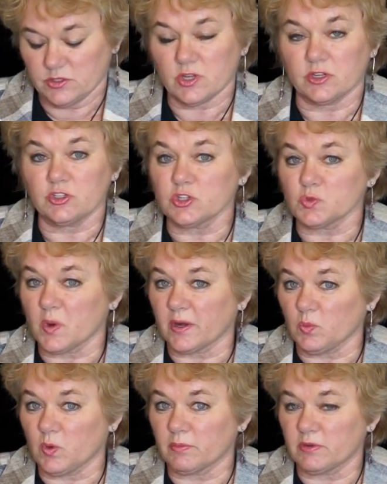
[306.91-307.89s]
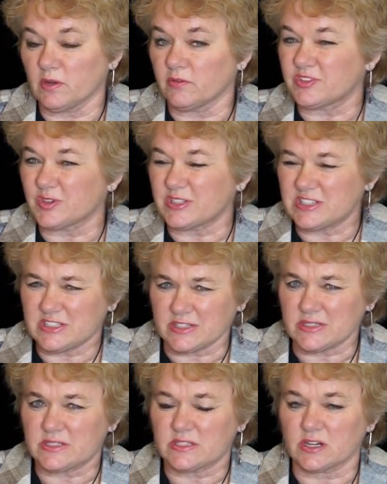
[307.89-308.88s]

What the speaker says: So I just want it warmed enough so it's just